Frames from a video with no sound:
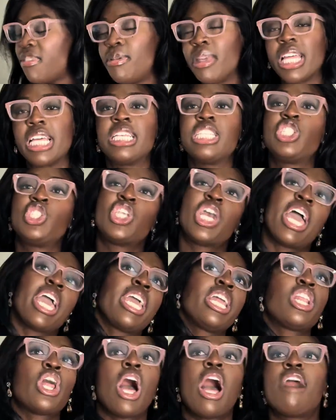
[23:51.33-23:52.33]
because
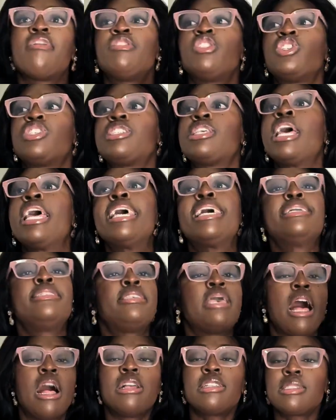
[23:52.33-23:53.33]
checking off just
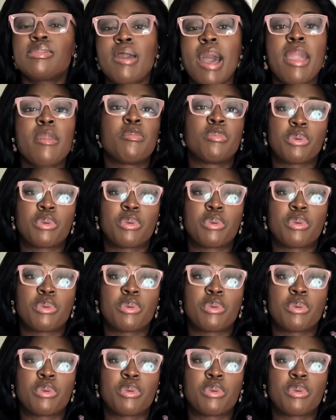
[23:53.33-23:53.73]
tells my